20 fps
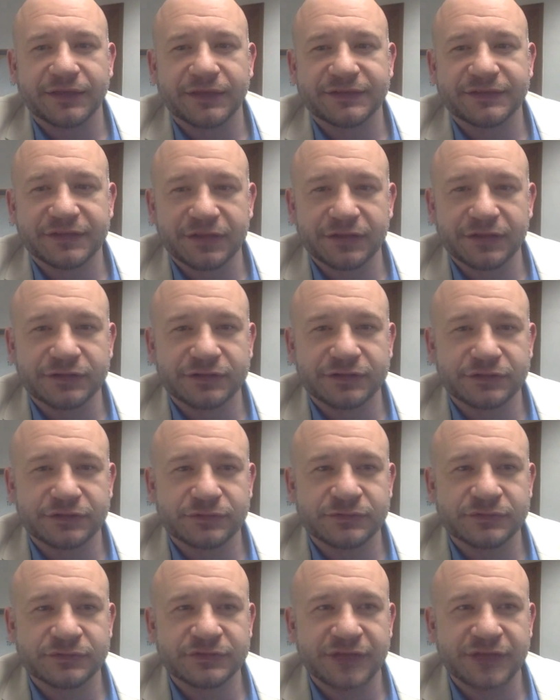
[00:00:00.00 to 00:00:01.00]
seeing the
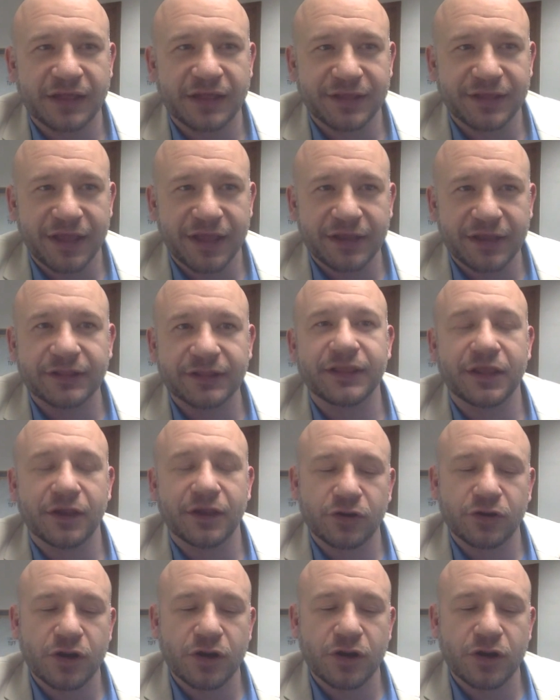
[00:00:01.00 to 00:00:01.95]
students at the end of the year,